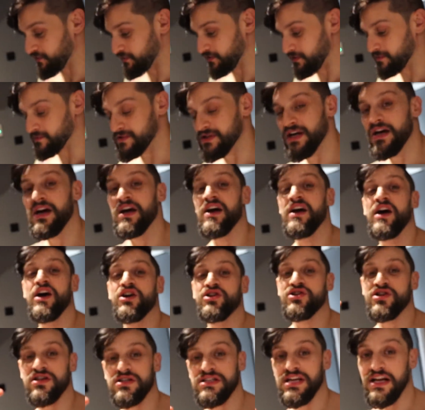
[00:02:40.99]
rooms.
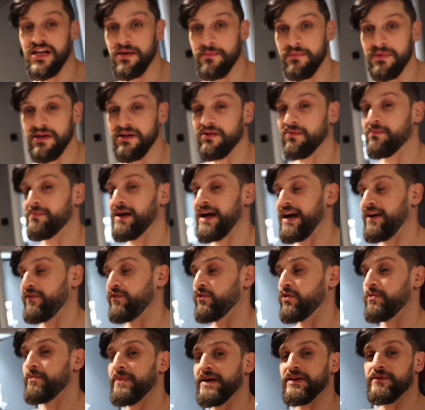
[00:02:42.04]
Just had a meal, met
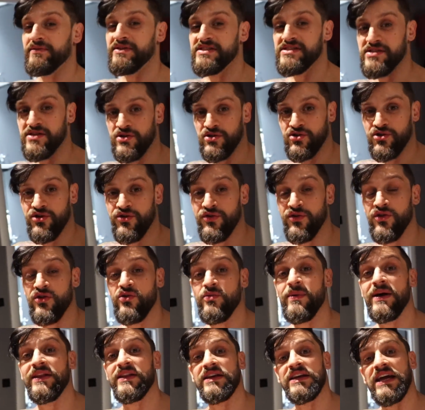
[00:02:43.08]
everyone, met the rest of the crew,
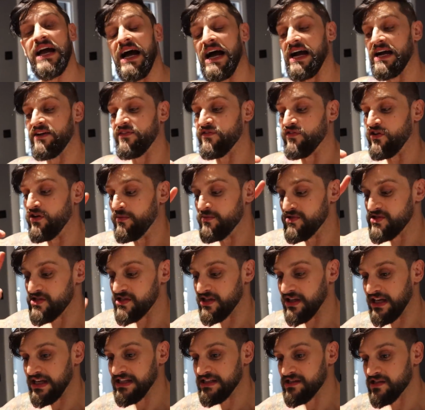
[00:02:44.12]
met the guy from
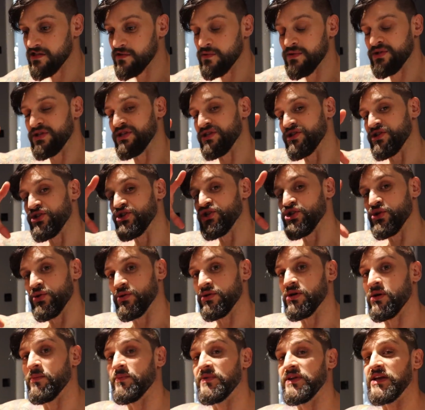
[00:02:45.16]
Slater's, which is the suit
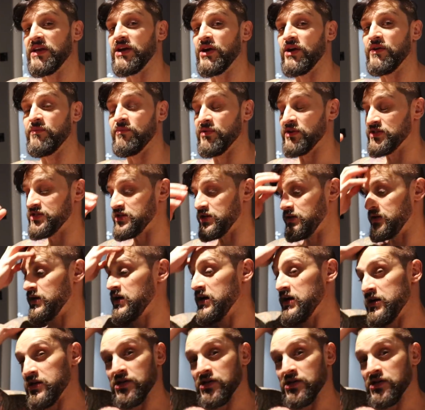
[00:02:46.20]
company here in Britain.